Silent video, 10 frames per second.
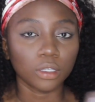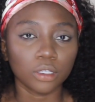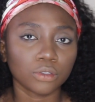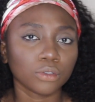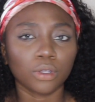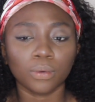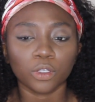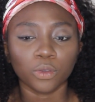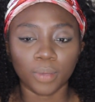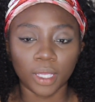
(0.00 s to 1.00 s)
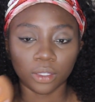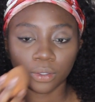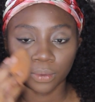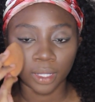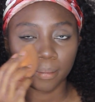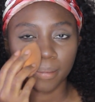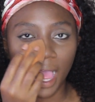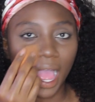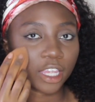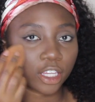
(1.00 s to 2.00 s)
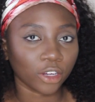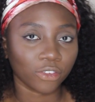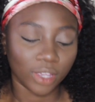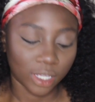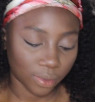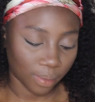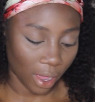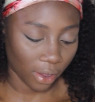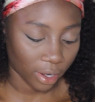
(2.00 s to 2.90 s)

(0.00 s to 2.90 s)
Because you know when you bake, you like pack your face with powder.